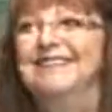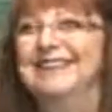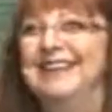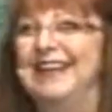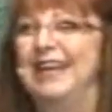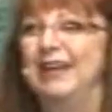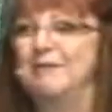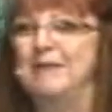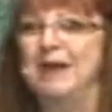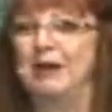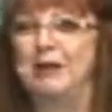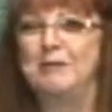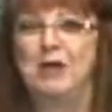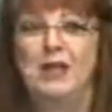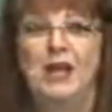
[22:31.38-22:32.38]
get
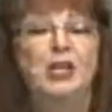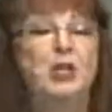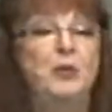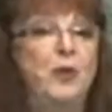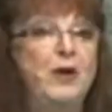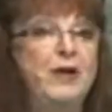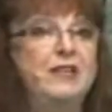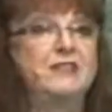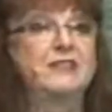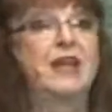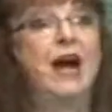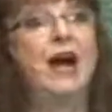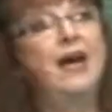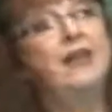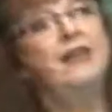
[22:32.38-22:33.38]
married, but the point is,
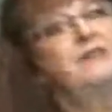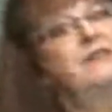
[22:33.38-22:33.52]
God is